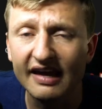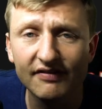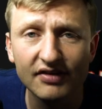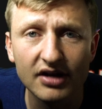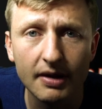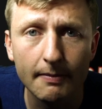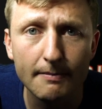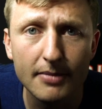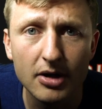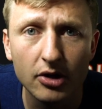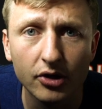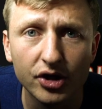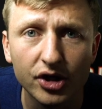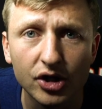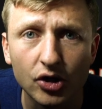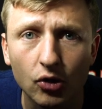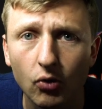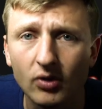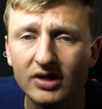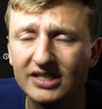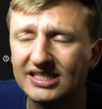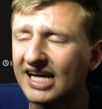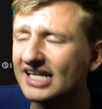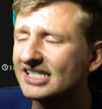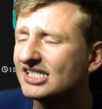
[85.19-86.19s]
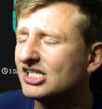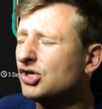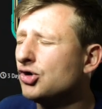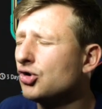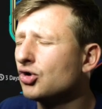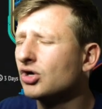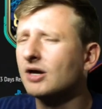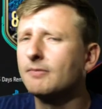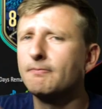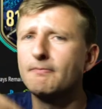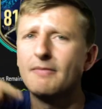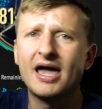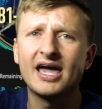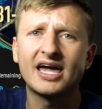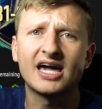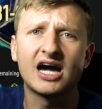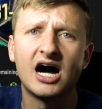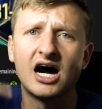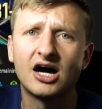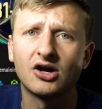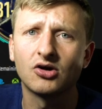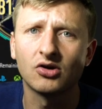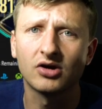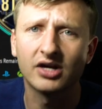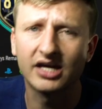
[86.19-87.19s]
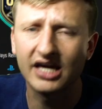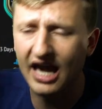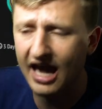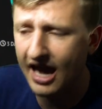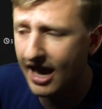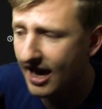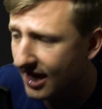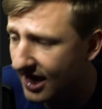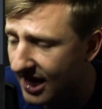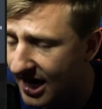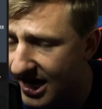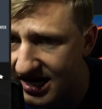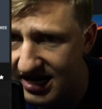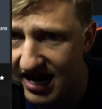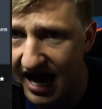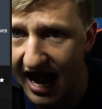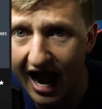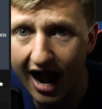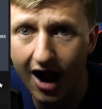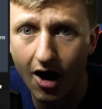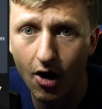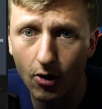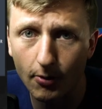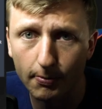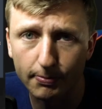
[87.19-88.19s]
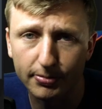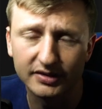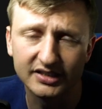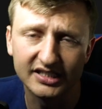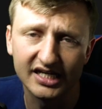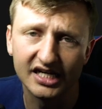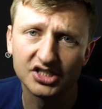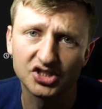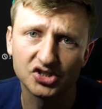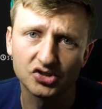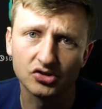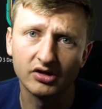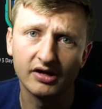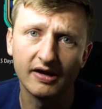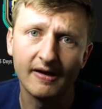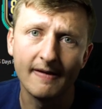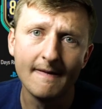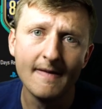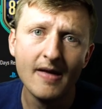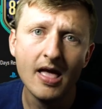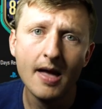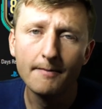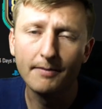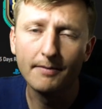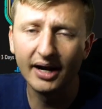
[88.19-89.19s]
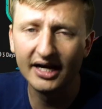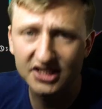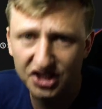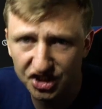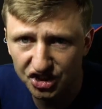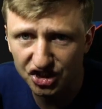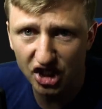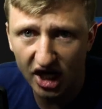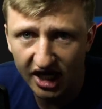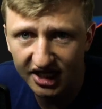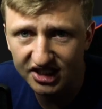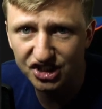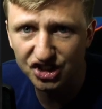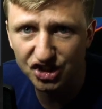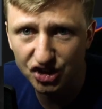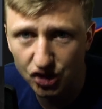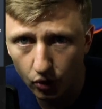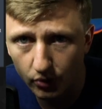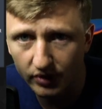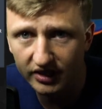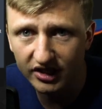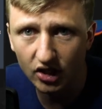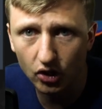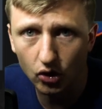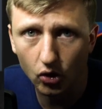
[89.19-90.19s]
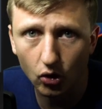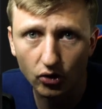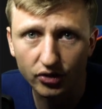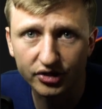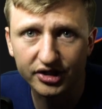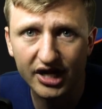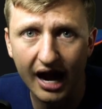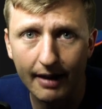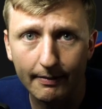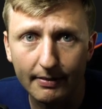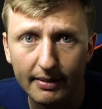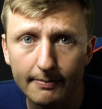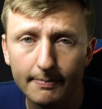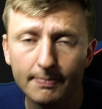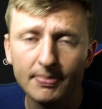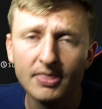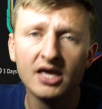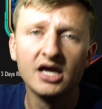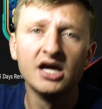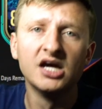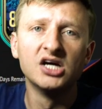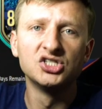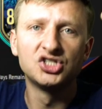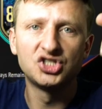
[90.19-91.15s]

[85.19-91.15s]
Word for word: even a million coins, guys, you can make one hundred K an hour potentially by just doing the gold coming.